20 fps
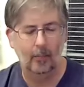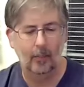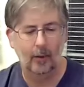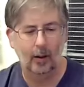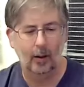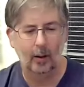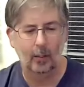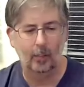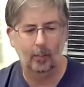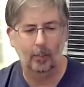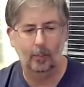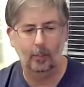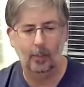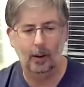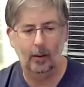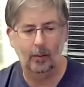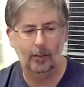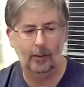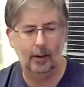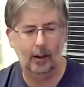The
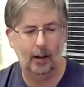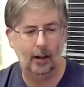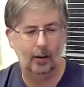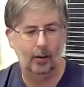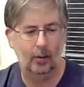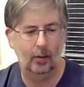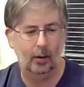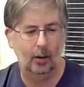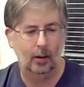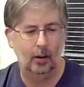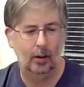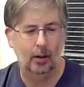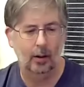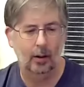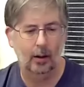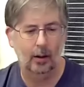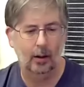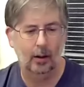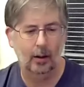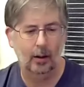Bellavitano,
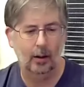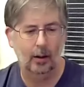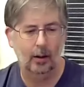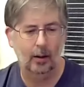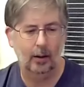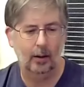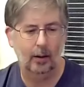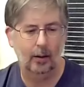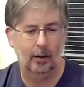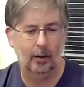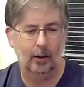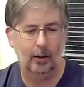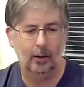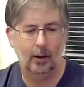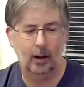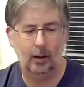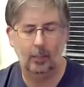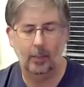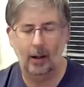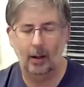they
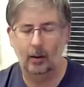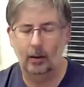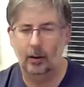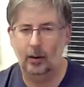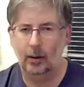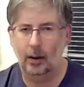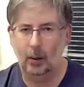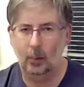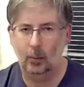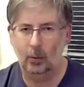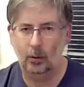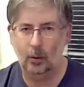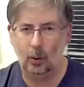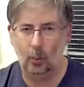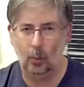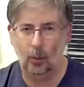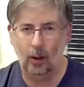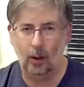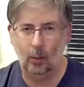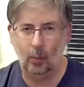talked about, that would go
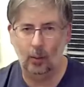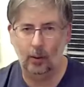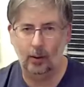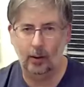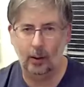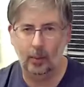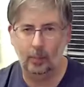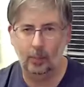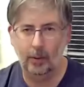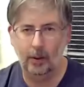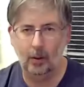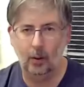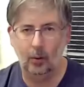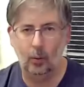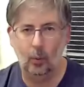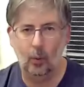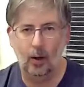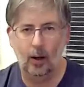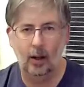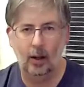well with the Pinot
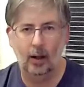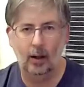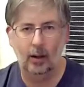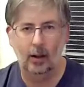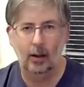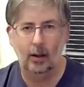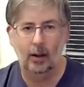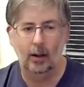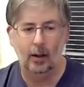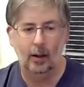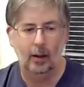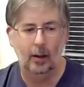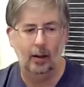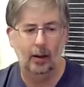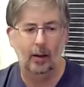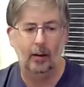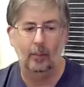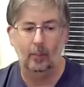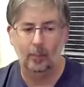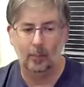Noir.
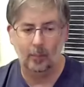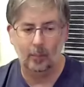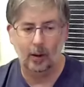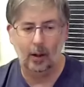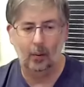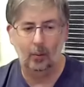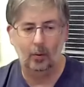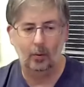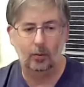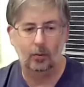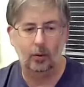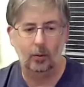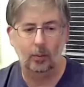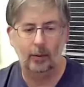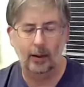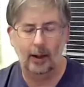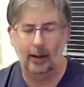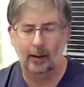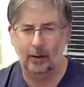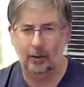I would agree with
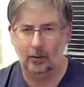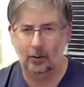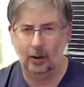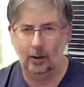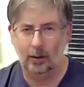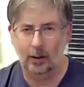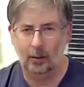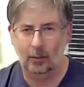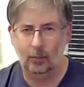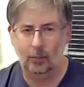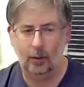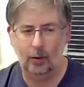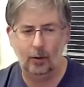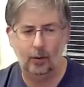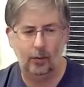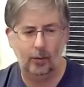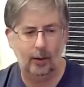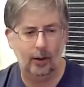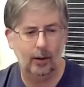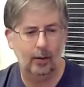that. It's got that rich
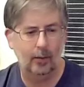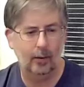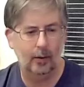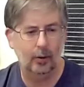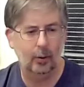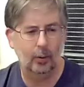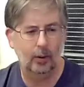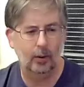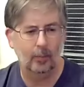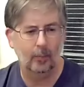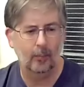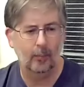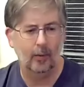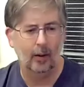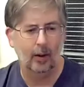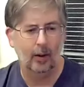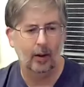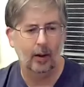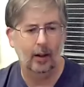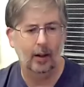flavor to it.
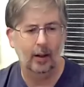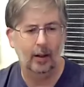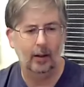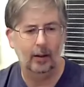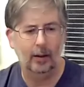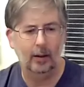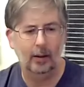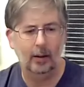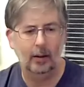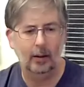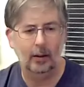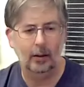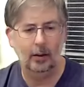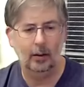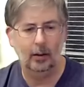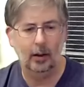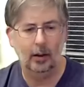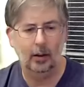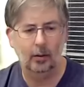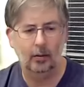And
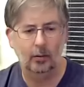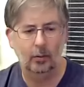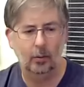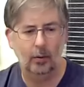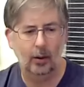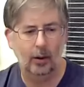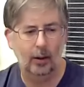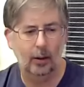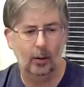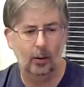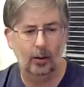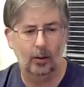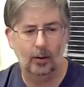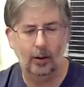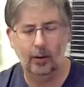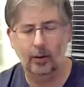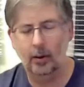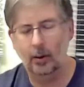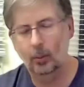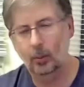the Gruyere, they
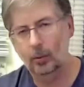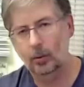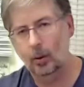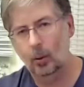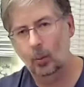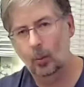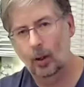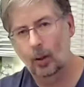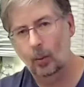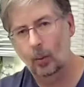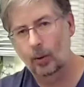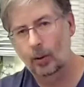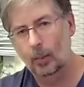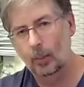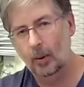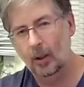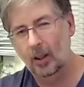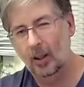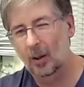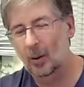say it would go well with the
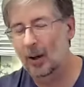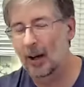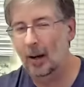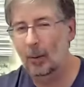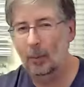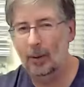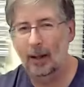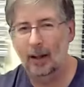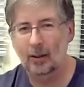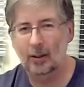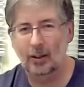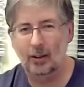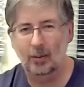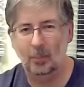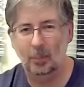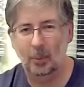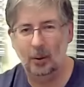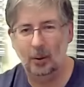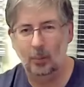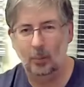Merlot. I would actually
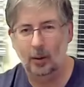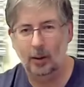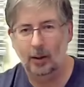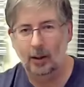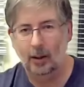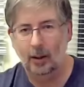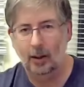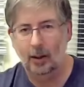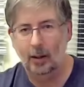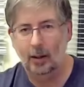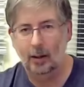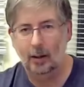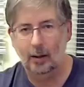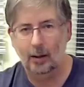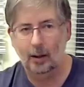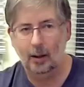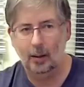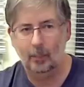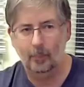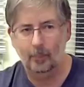even put it with
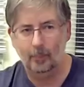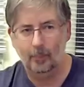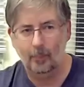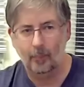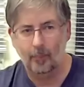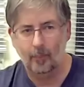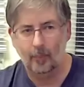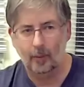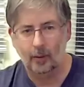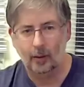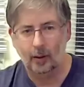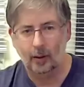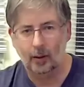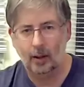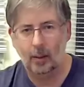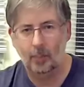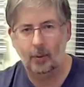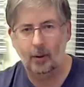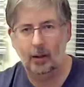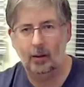a
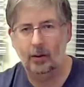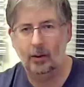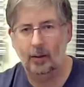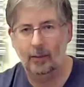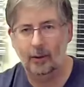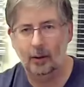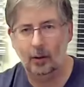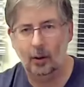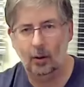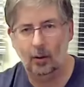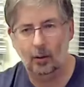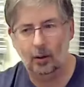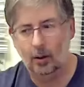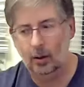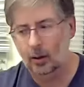Cabernet Sauvignon.